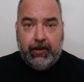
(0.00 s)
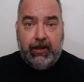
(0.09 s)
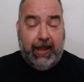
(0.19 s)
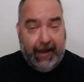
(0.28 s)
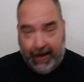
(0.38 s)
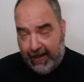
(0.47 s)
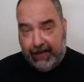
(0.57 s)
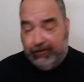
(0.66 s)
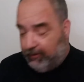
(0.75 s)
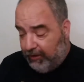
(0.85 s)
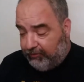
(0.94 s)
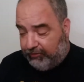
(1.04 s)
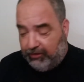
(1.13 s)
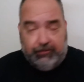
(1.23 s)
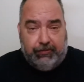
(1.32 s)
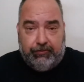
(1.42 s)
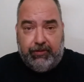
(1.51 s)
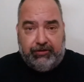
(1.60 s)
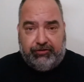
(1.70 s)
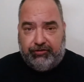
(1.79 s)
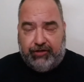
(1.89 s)
And it's
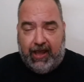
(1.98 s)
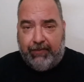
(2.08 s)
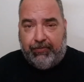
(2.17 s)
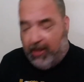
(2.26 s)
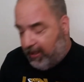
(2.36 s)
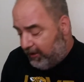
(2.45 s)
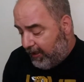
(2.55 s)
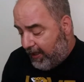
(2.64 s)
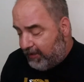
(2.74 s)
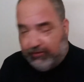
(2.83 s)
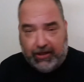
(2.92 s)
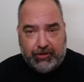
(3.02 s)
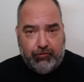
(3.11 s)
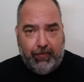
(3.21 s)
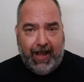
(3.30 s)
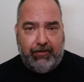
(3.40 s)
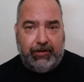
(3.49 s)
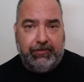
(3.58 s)
the same thing as sexual battery.